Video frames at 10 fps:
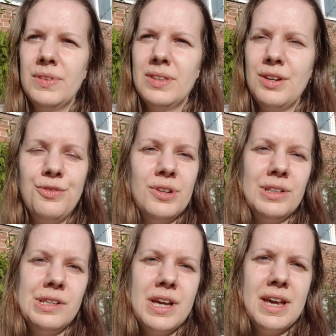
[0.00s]

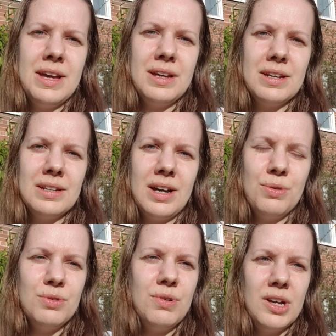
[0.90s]
definitely I
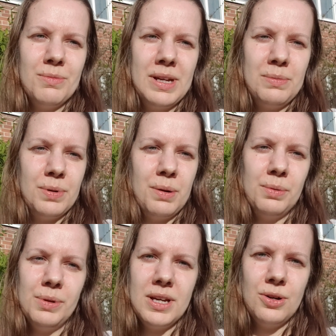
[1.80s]
would recommend
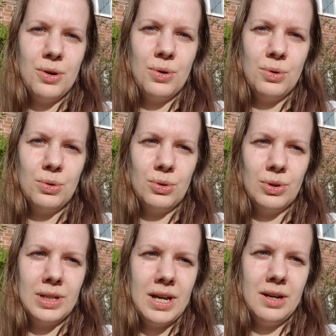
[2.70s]
probably go
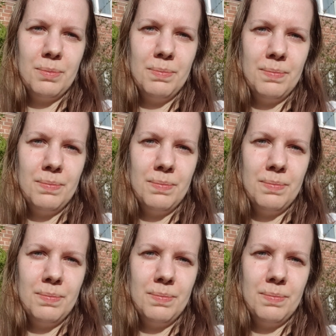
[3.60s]
to